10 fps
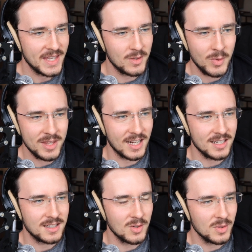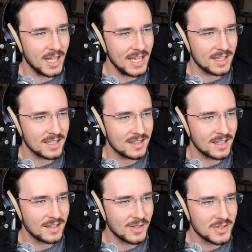in a way that I don't like.
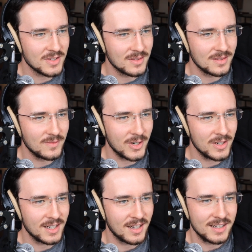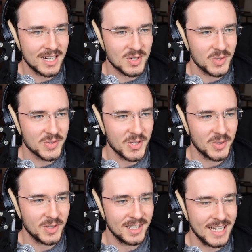It looks very unnatural.
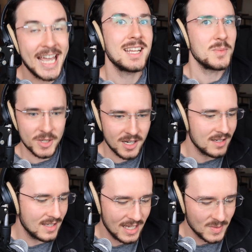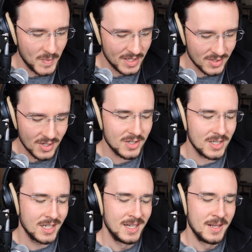So, and because it's Big
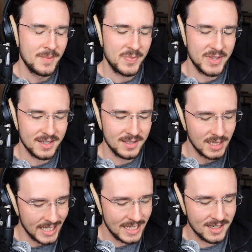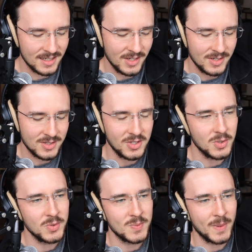Sur, the link to
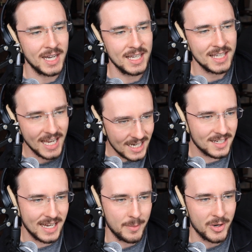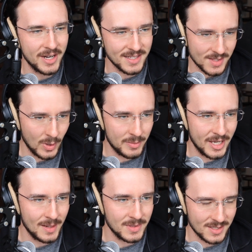use my Canon camera as the
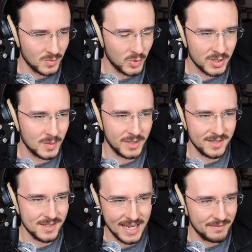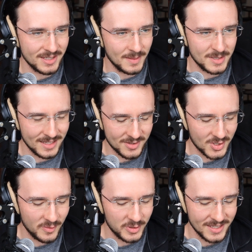webcam doesn't work because they haven't updated their
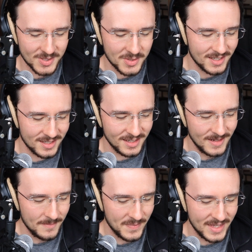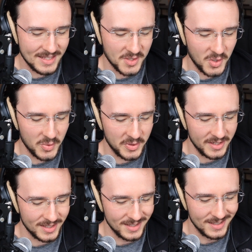software yet. So it's a whole
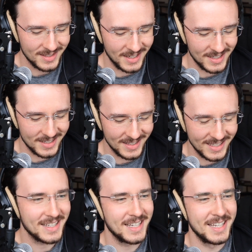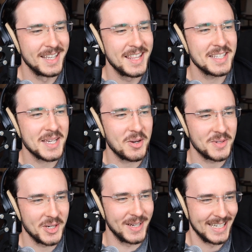thing. That's how I'm
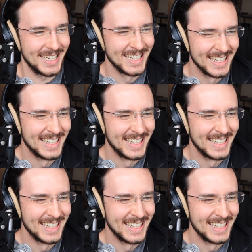doing.